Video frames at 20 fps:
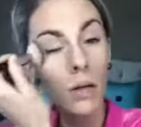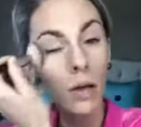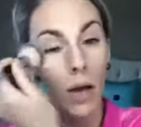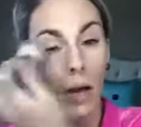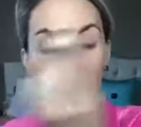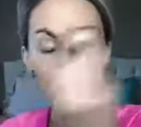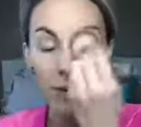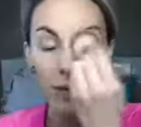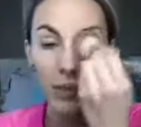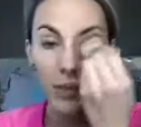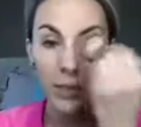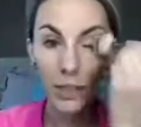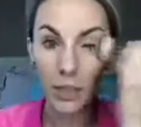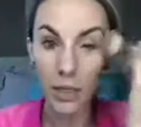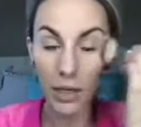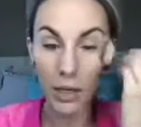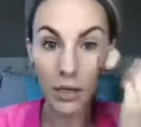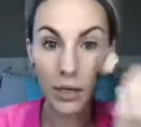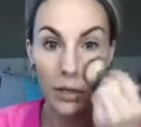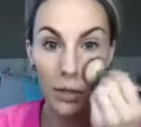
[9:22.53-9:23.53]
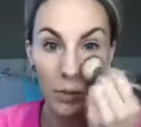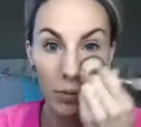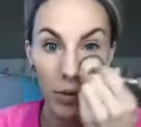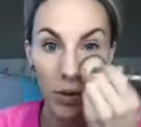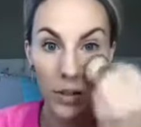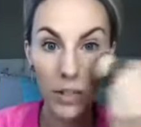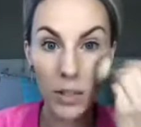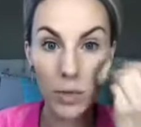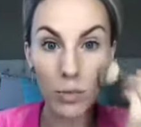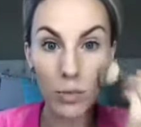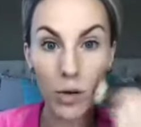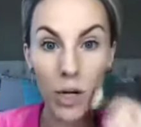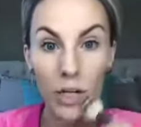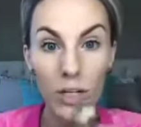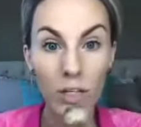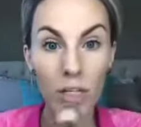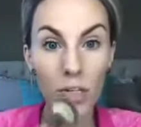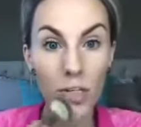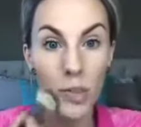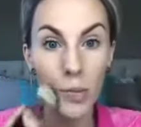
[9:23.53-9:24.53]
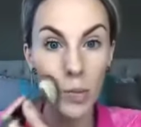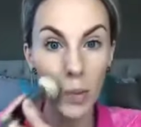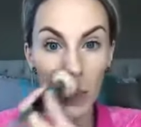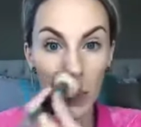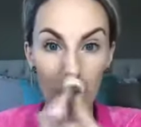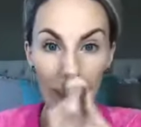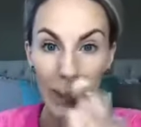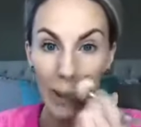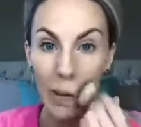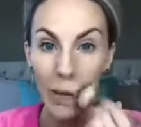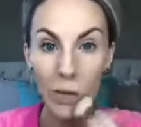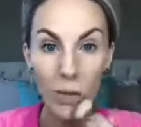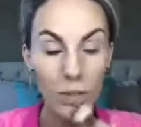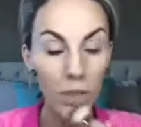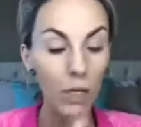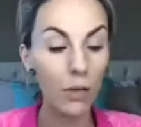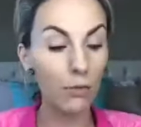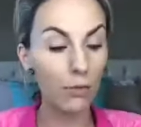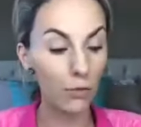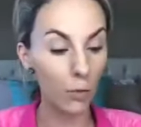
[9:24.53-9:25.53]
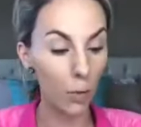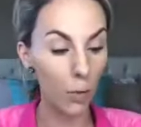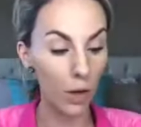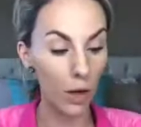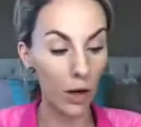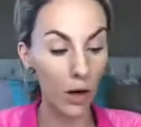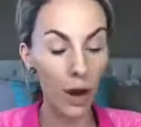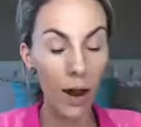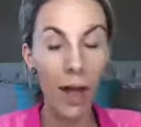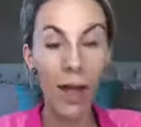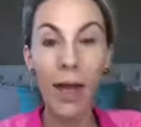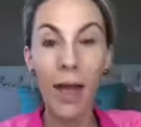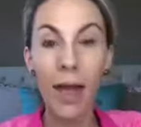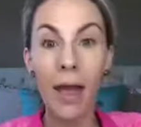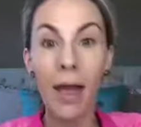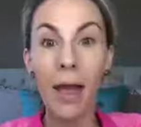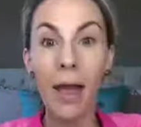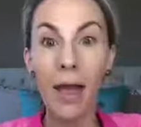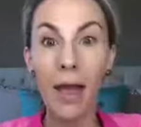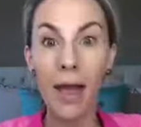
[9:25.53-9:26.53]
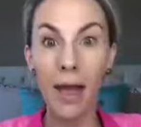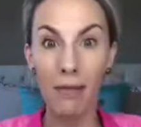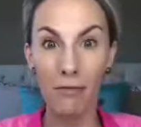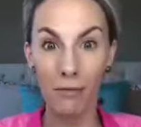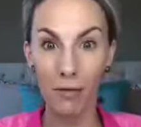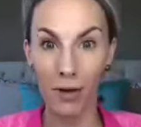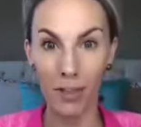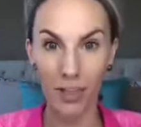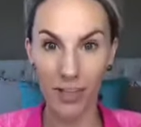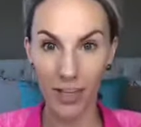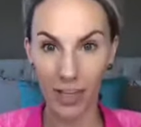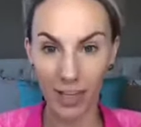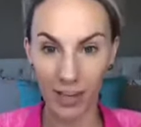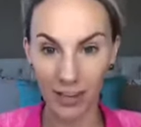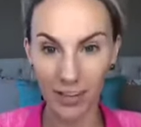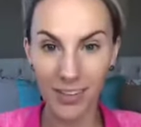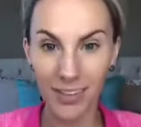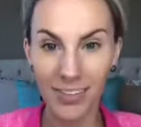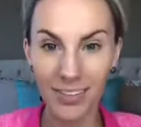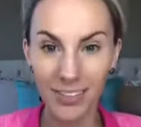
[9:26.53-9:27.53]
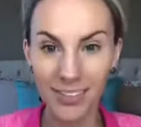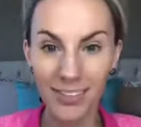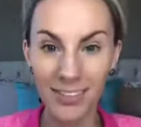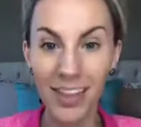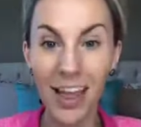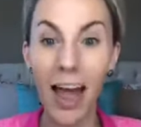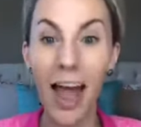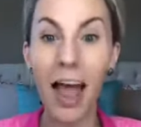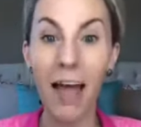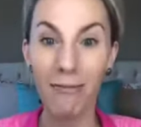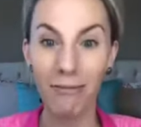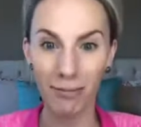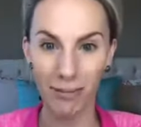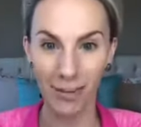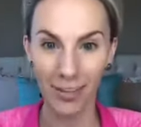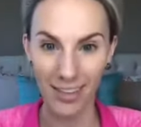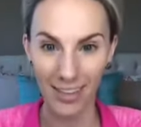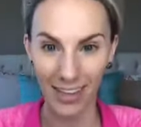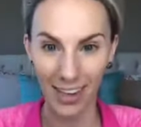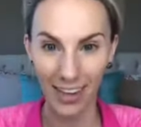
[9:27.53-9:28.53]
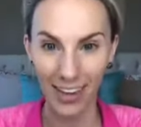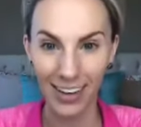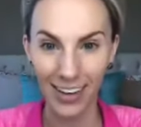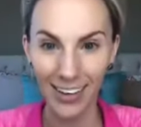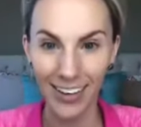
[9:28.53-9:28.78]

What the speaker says: I really need to get another one of these brushes because I use it for everything. Everything.